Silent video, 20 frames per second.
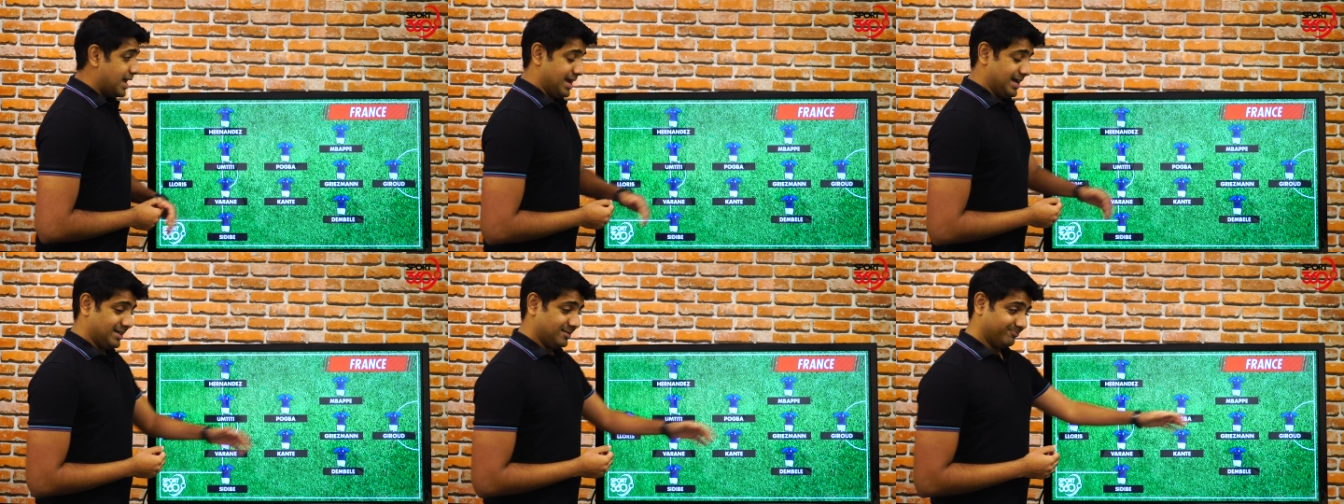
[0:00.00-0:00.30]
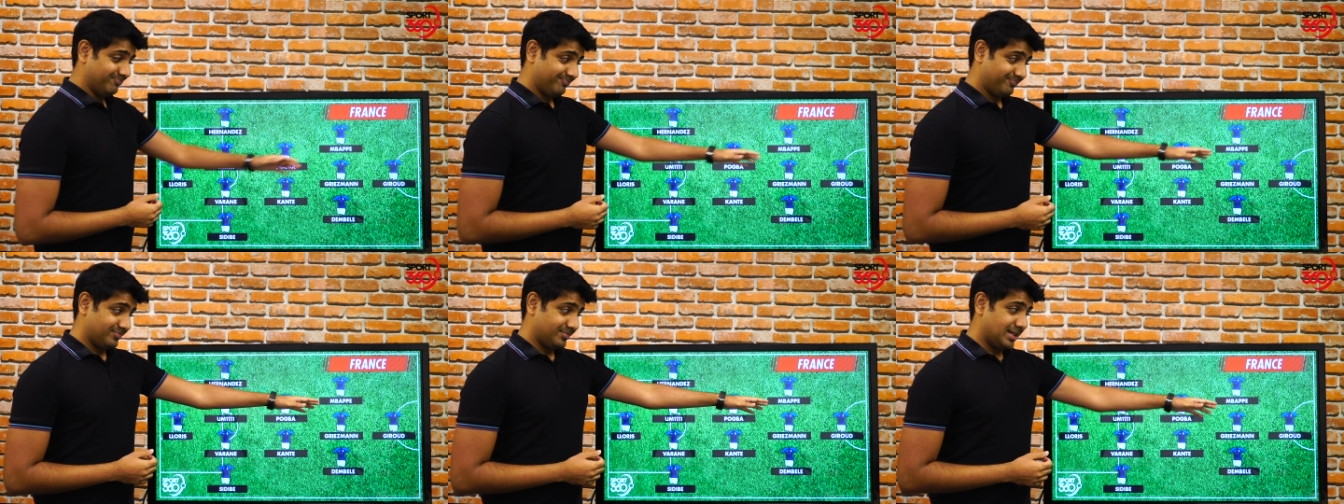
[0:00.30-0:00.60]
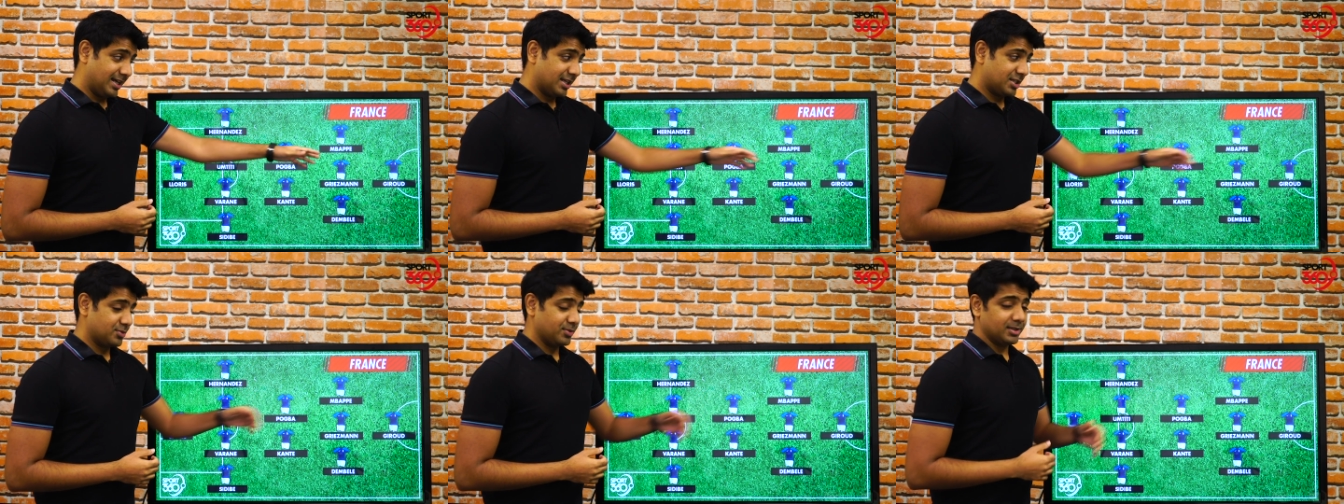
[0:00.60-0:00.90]
and
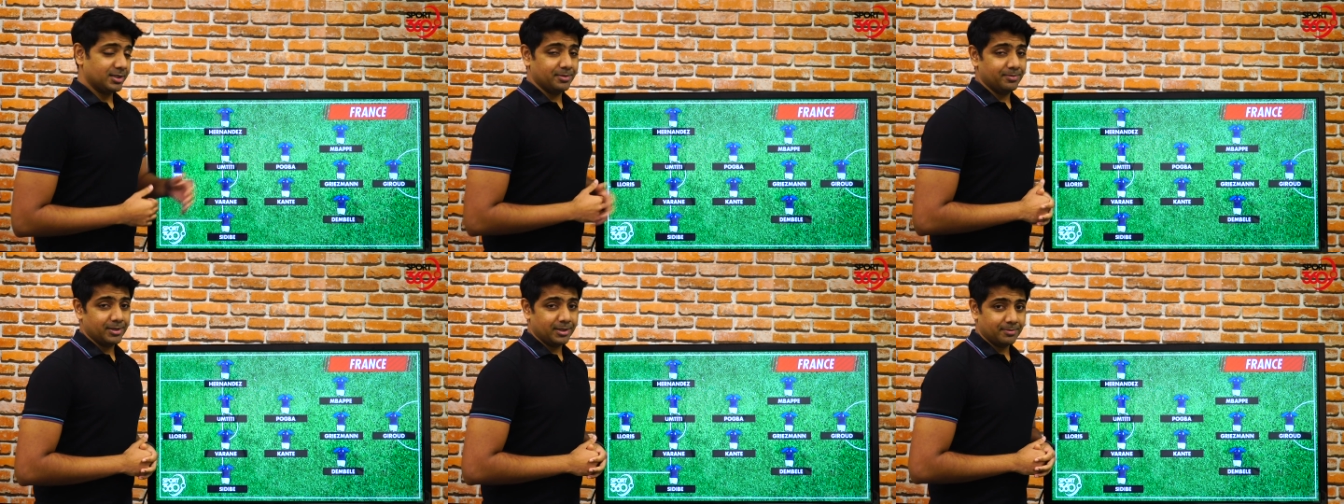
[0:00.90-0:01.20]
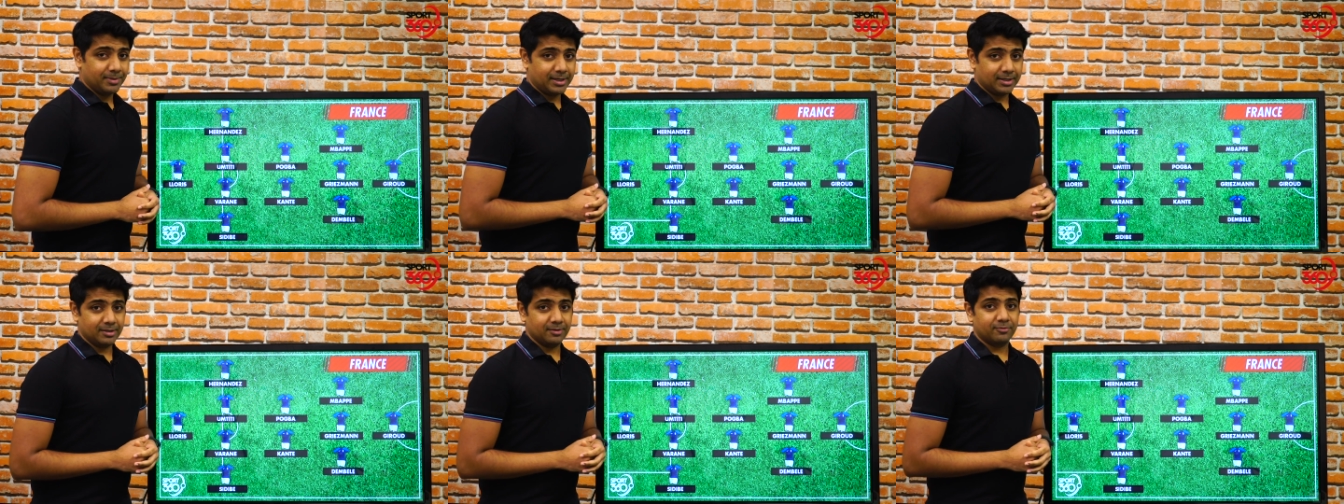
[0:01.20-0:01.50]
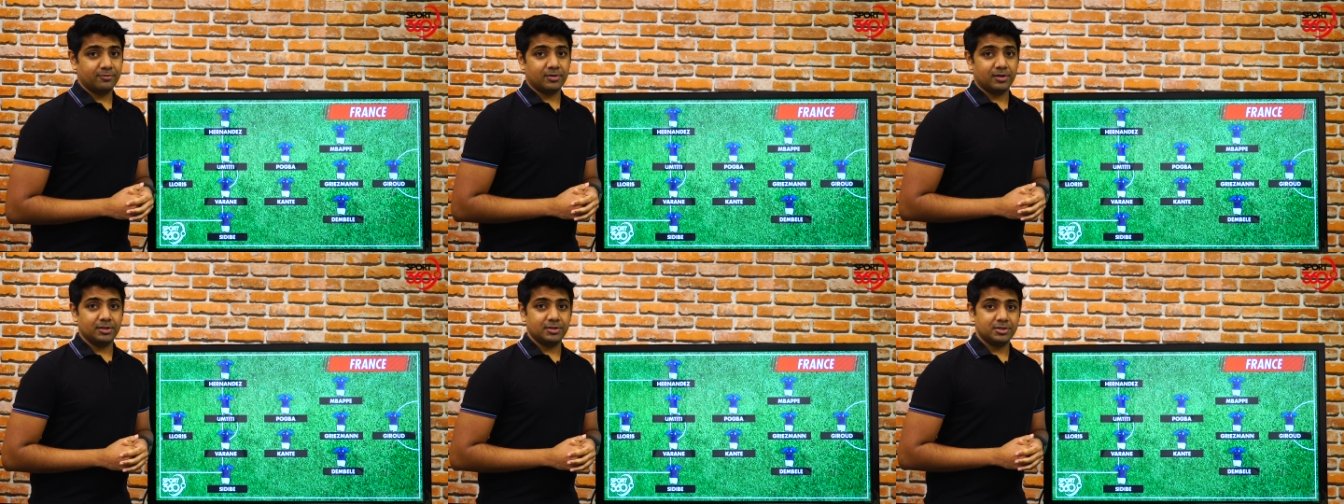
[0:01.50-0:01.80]
that's when the big man
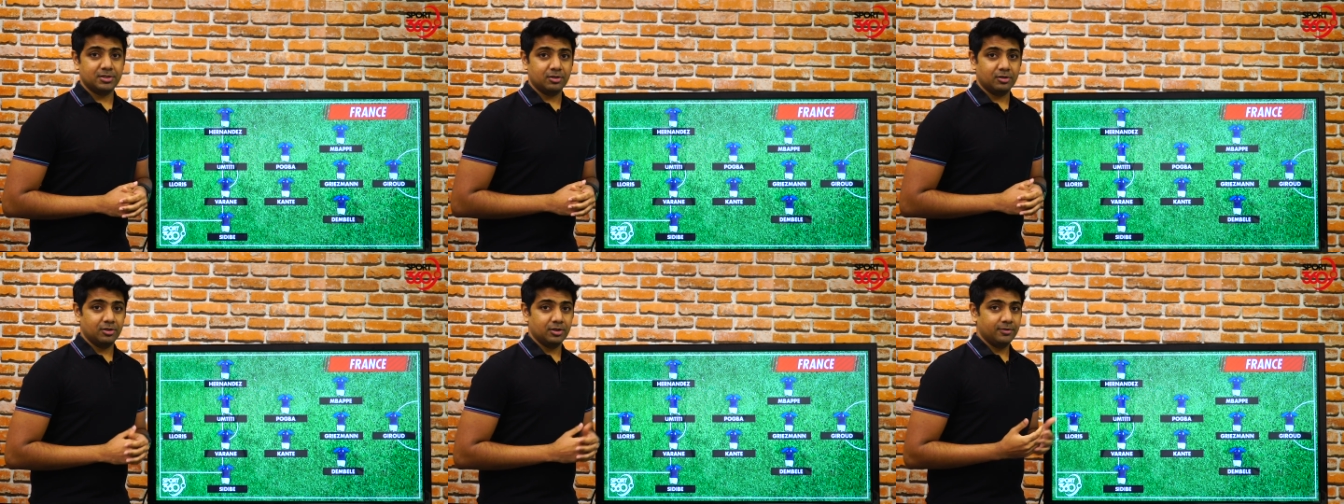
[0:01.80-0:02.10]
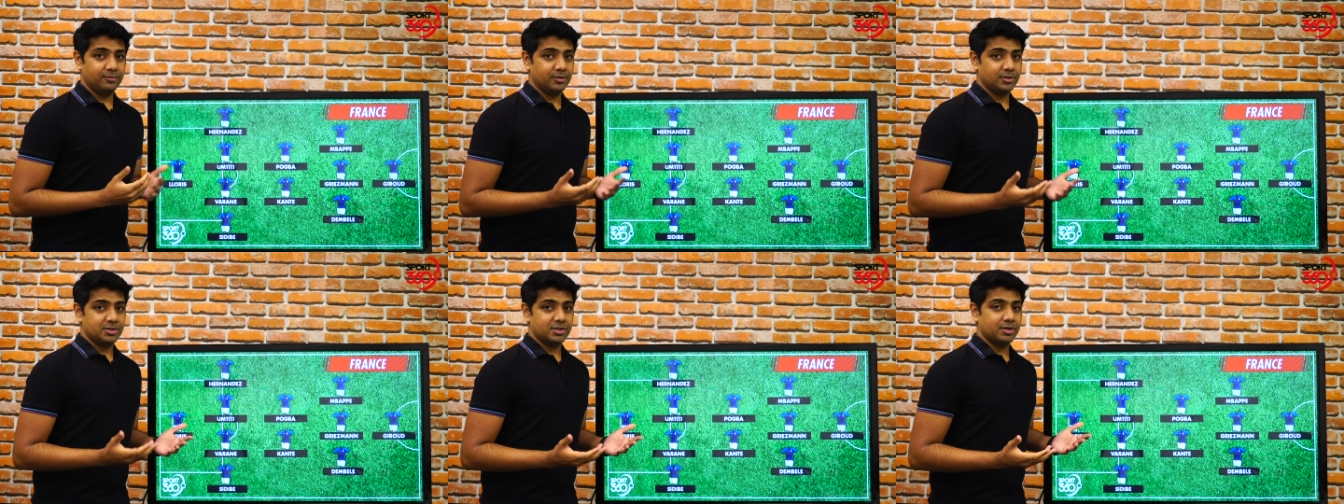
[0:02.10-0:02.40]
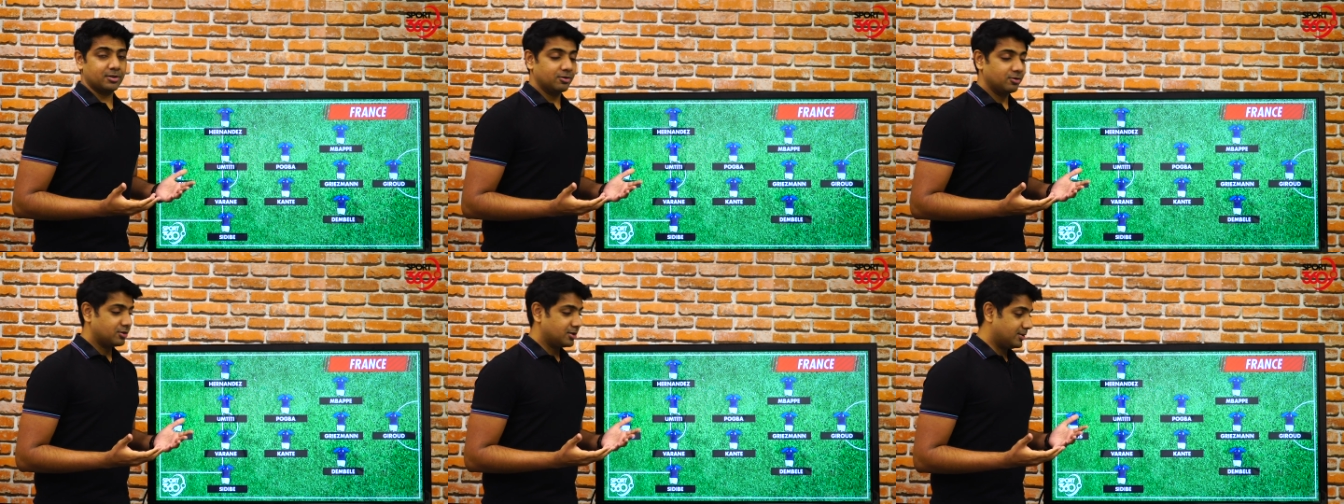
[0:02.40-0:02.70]
up front, Olivier
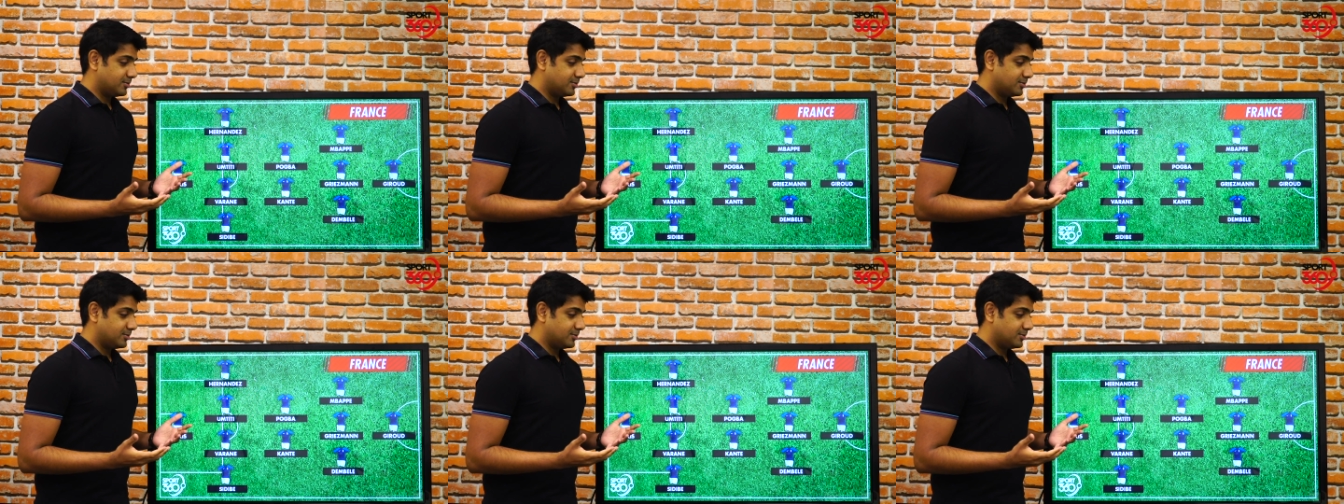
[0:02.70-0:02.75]
Giroud,